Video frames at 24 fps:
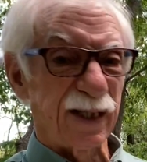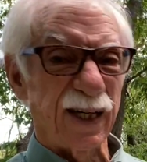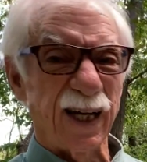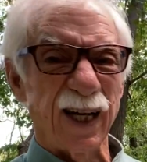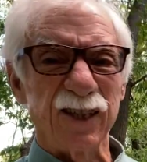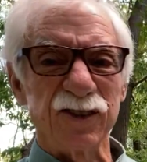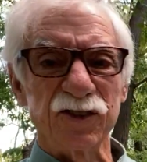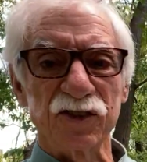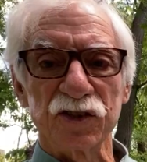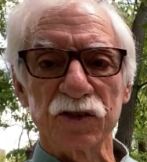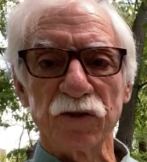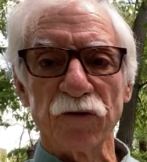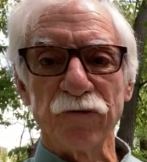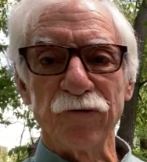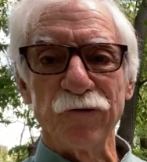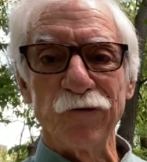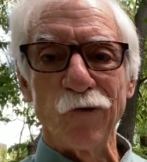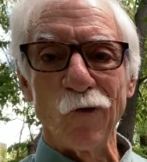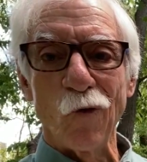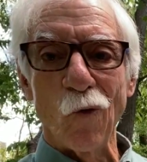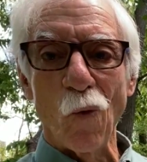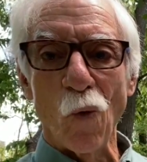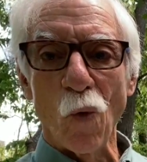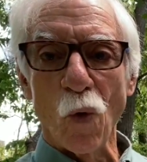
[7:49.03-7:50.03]
10s to
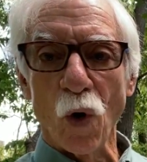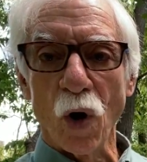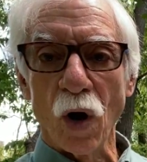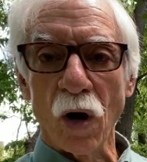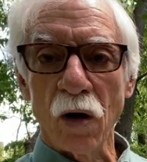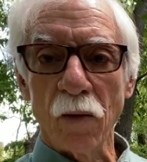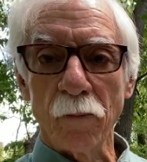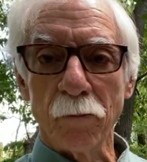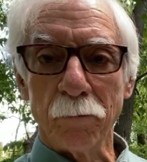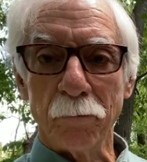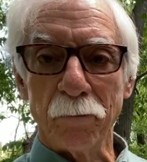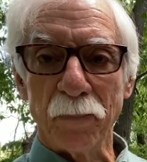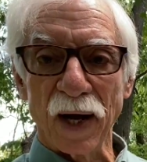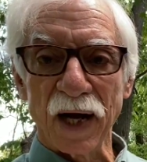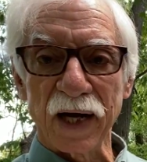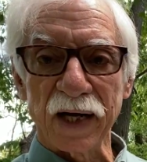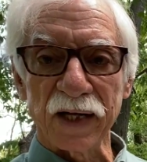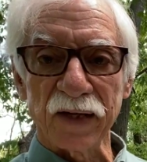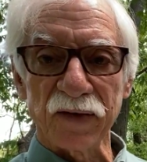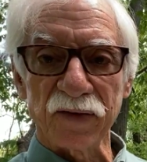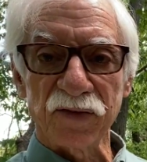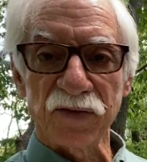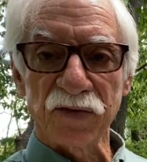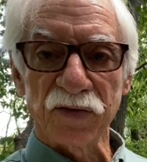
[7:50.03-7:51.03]
4
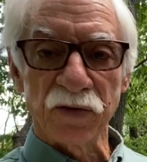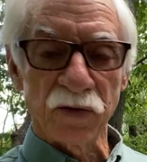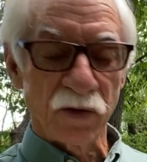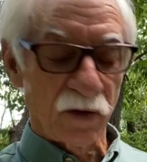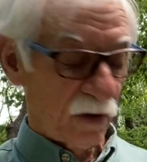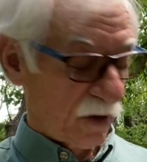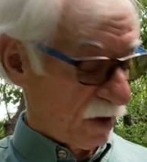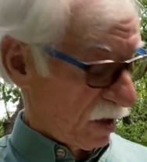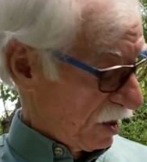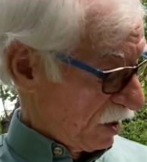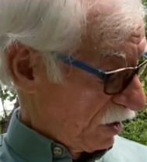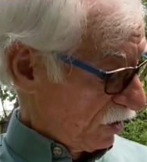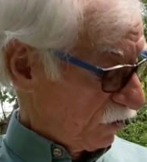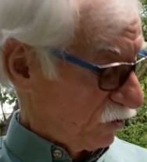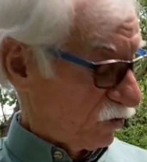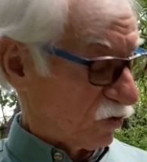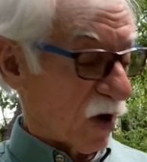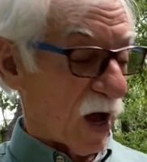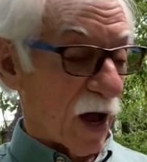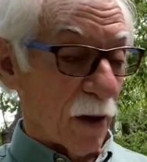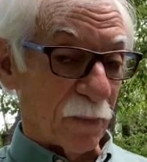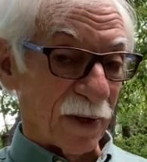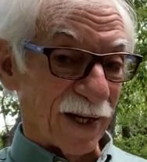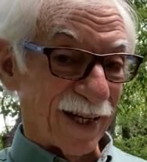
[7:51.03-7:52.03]
buckets.
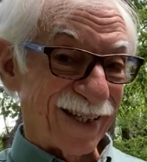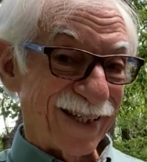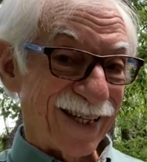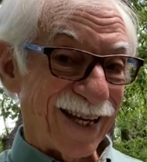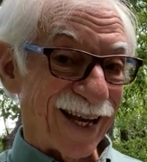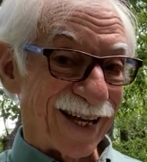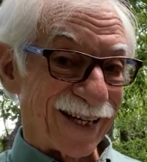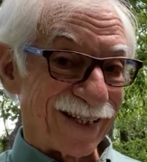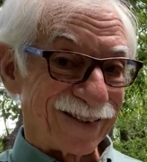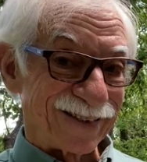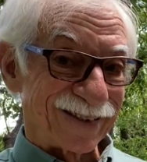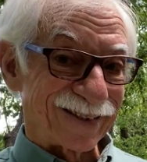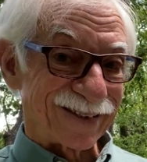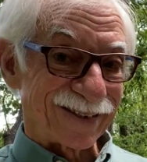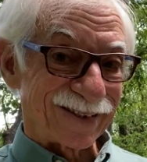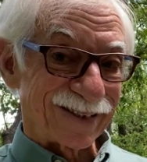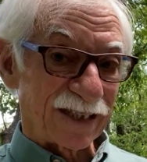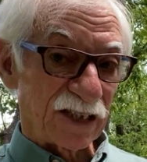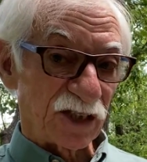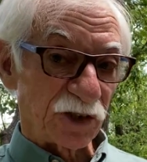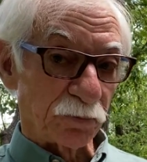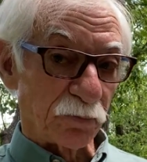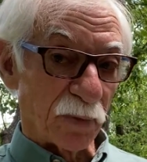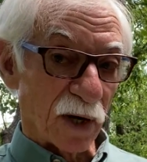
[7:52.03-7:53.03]
So how many 10s is
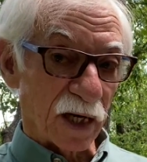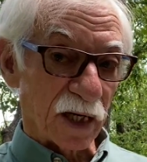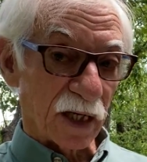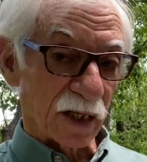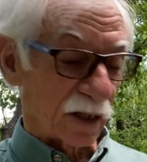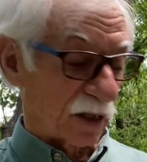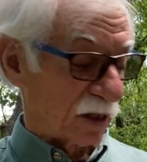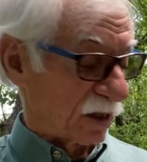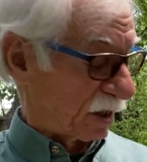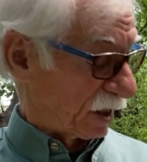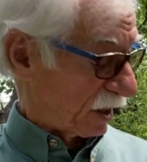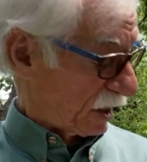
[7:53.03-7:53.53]
each bucket going to